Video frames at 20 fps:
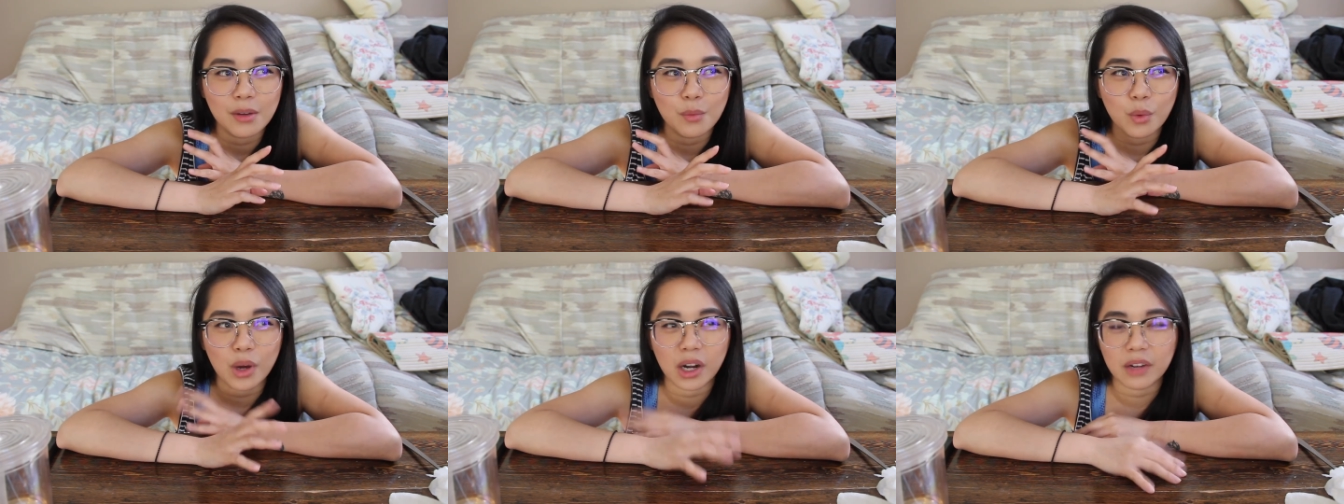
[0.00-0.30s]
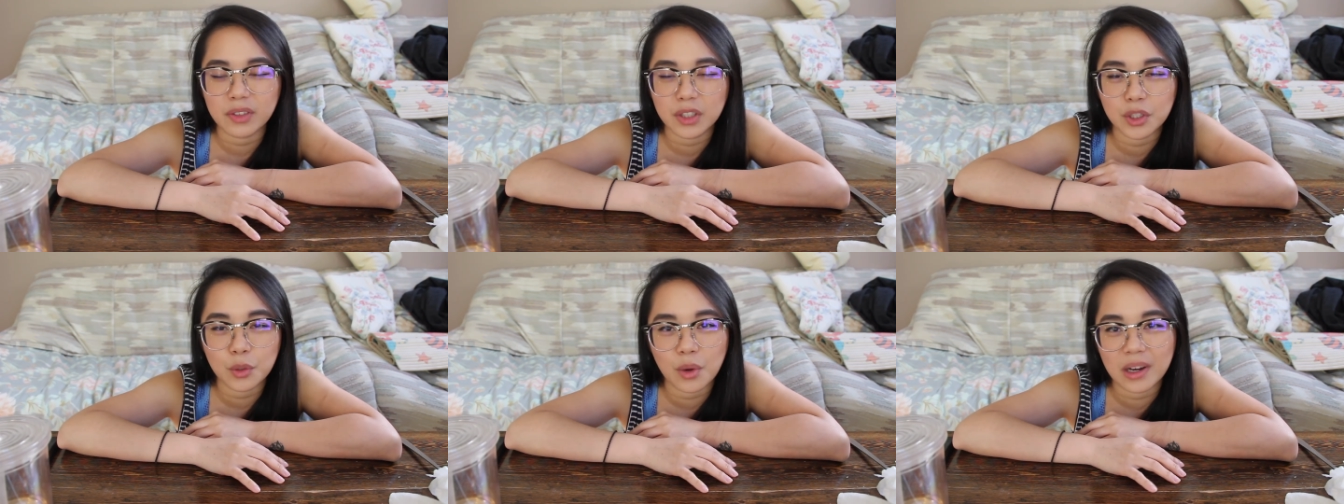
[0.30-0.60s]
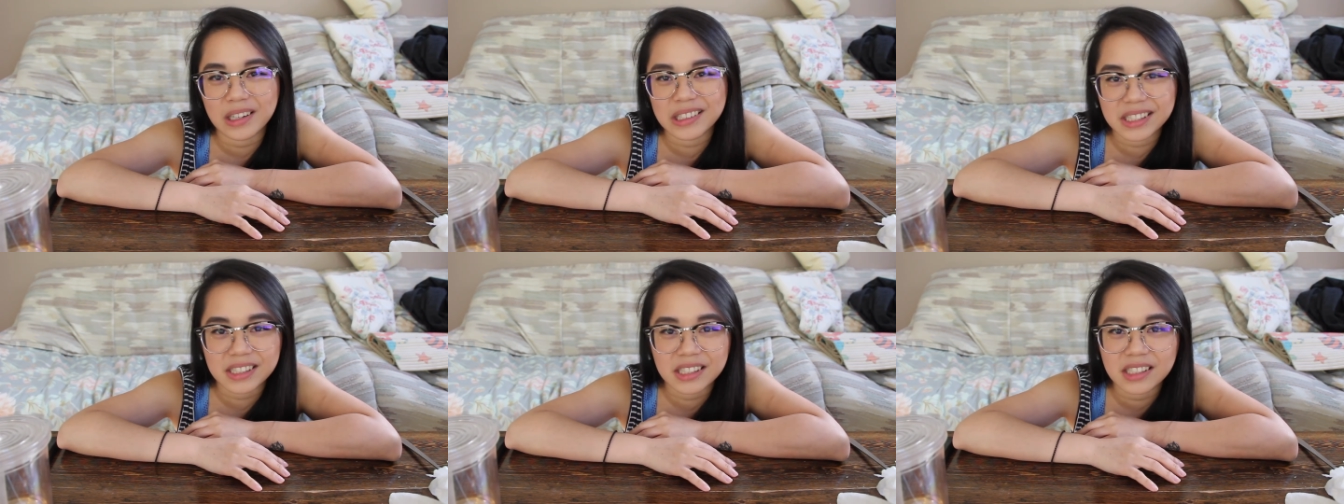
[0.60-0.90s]
whatever you
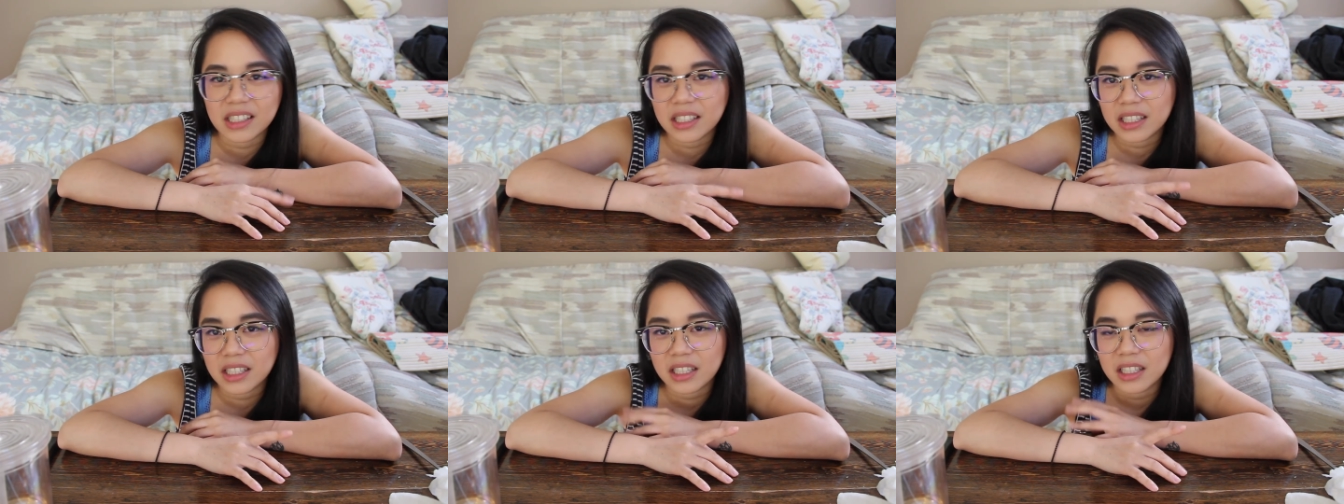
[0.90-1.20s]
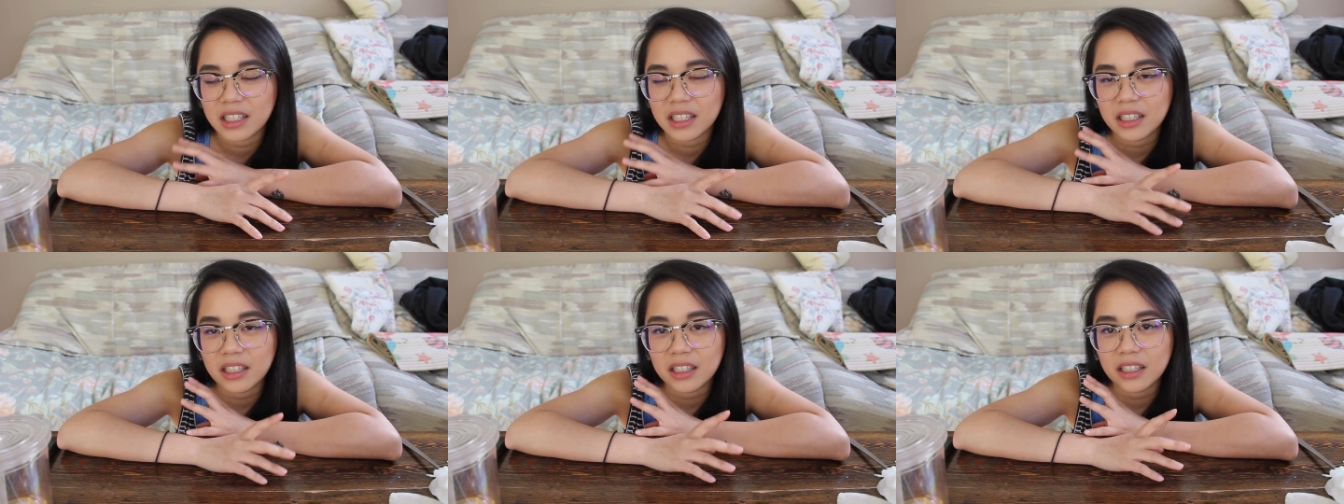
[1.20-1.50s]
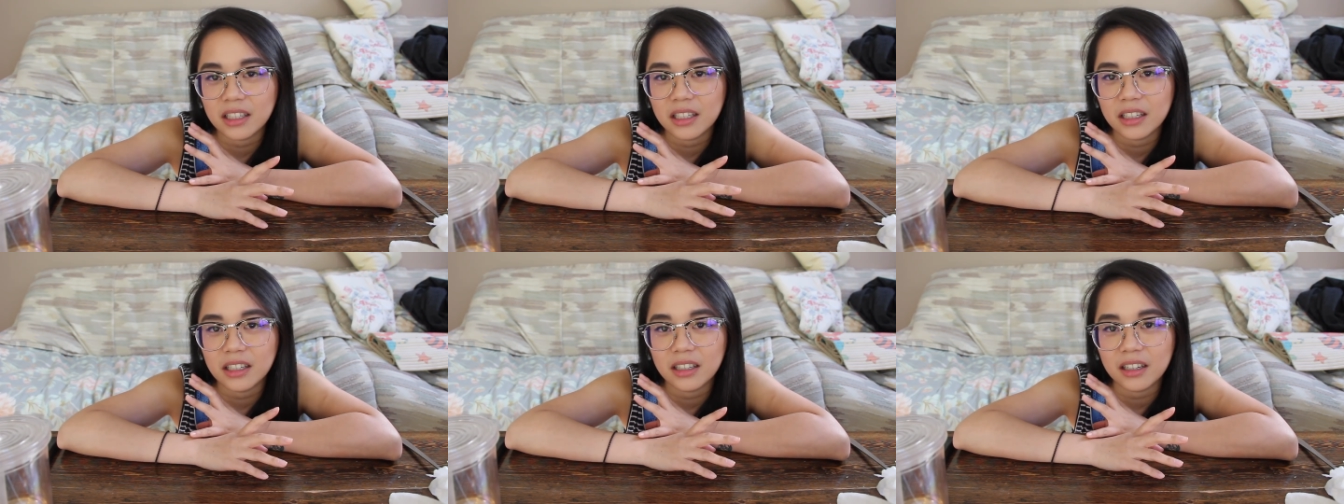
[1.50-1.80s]
want to
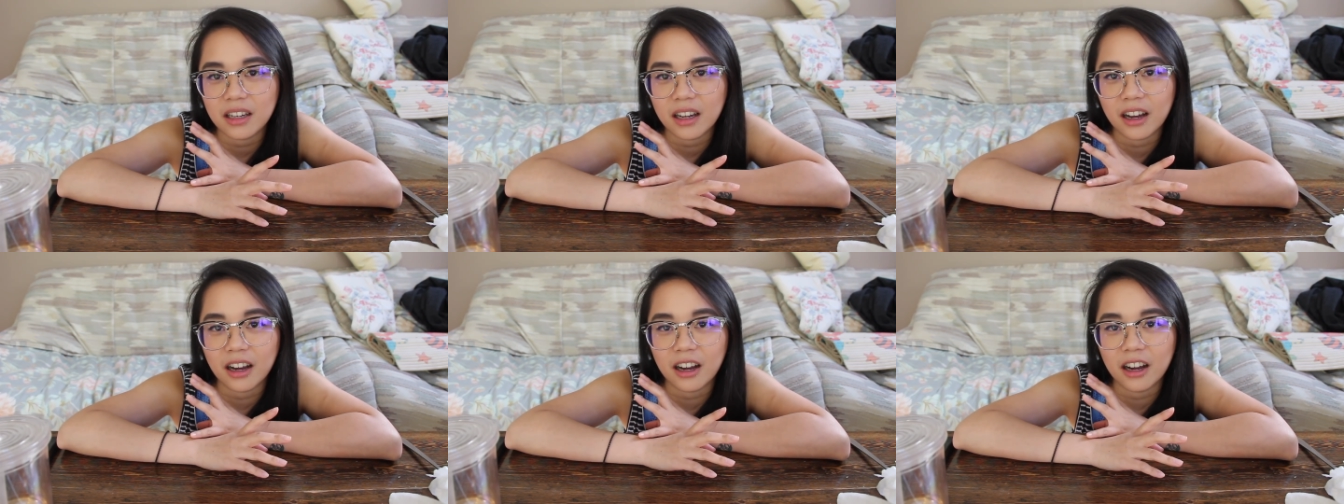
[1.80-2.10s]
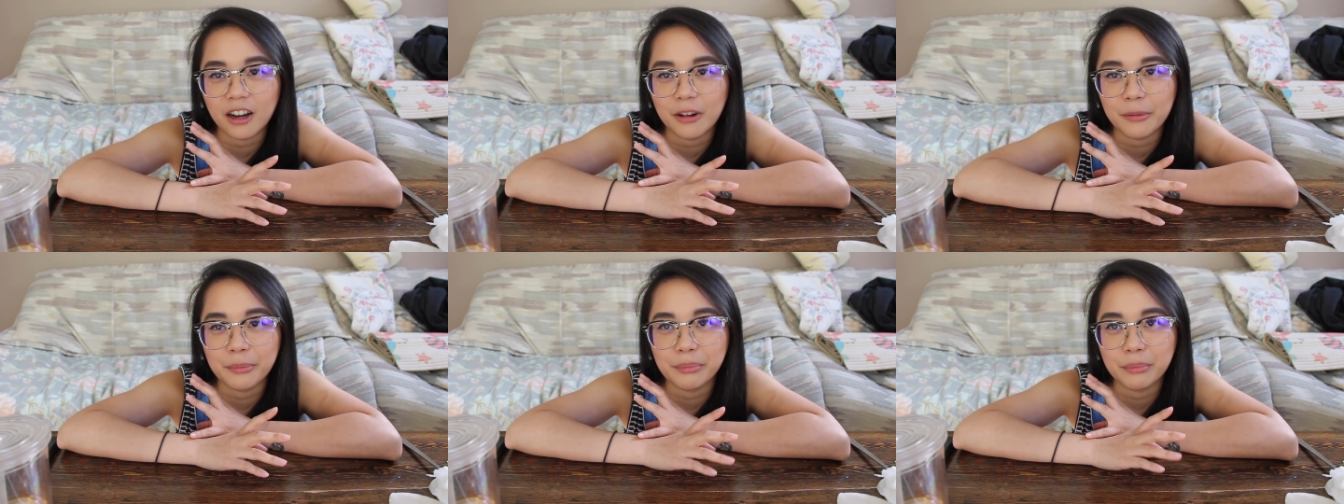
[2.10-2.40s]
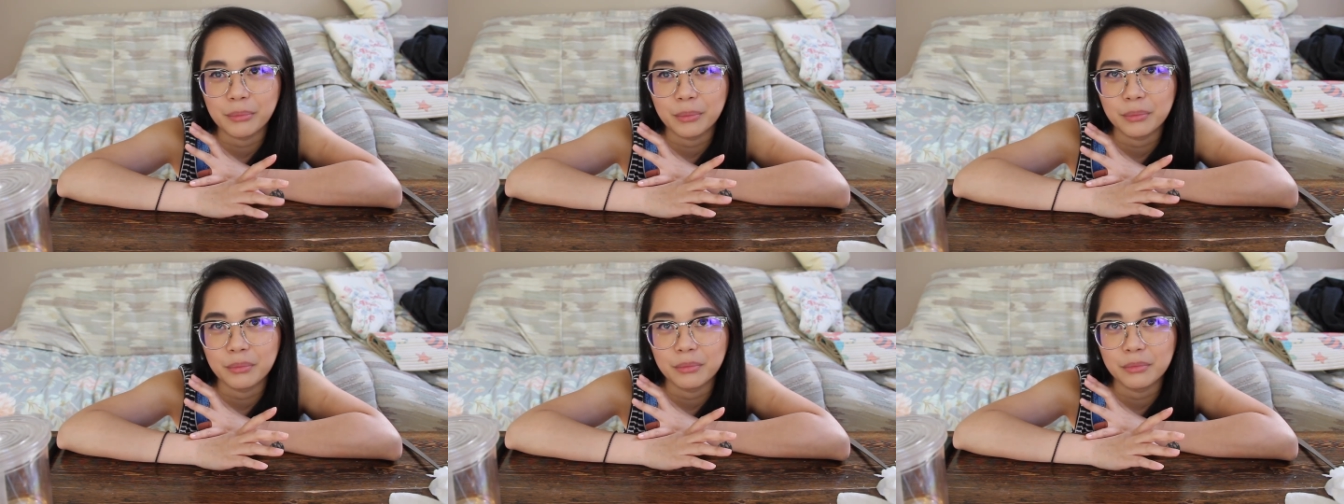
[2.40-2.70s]
see,
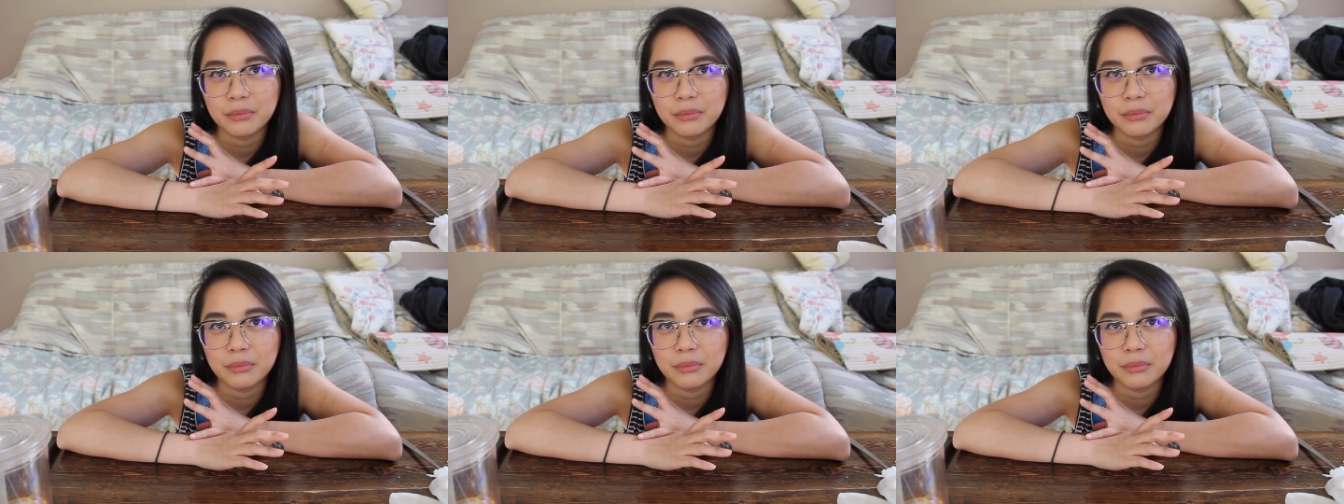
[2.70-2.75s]
um,